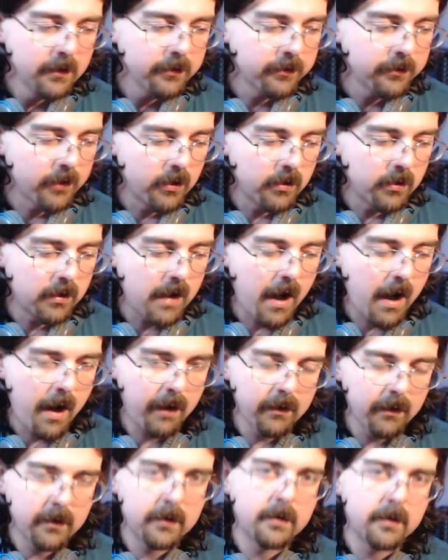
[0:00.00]
So
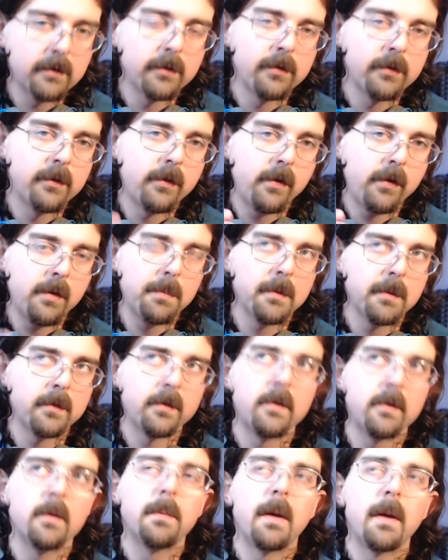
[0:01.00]
Kala's
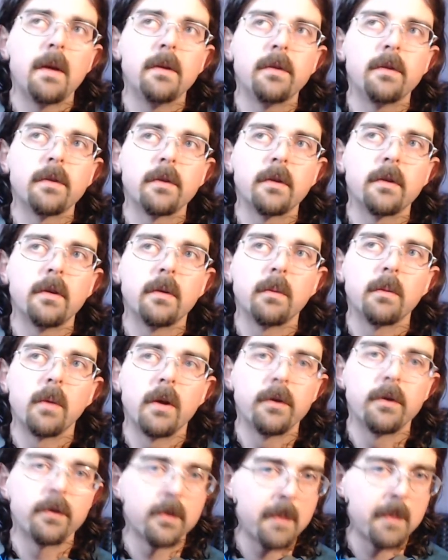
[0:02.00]
cheapest U-bass
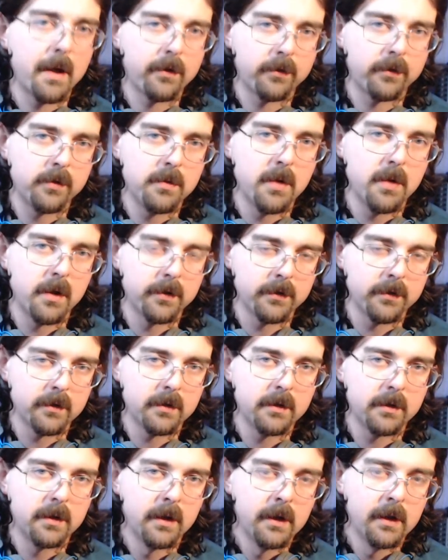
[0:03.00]
runs for about
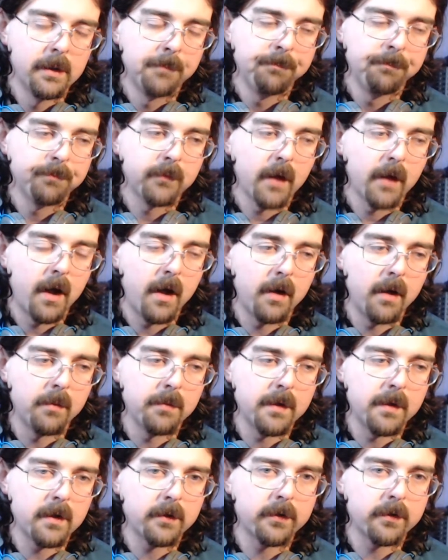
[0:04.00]
$200.
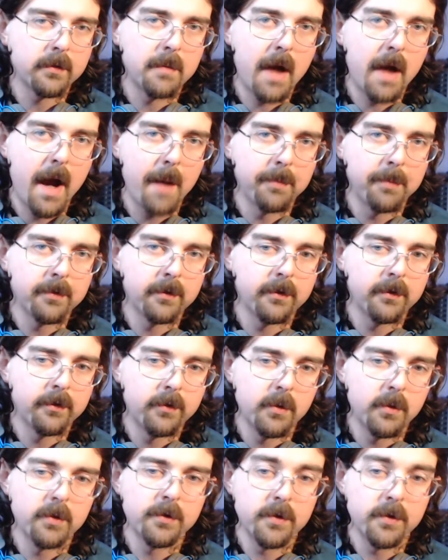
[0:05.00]
There are some options,
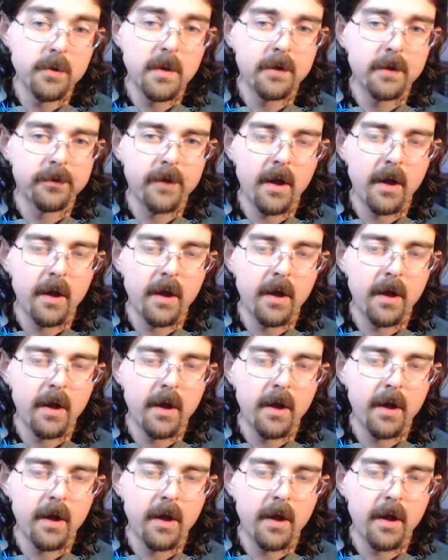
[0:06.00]
$200 US.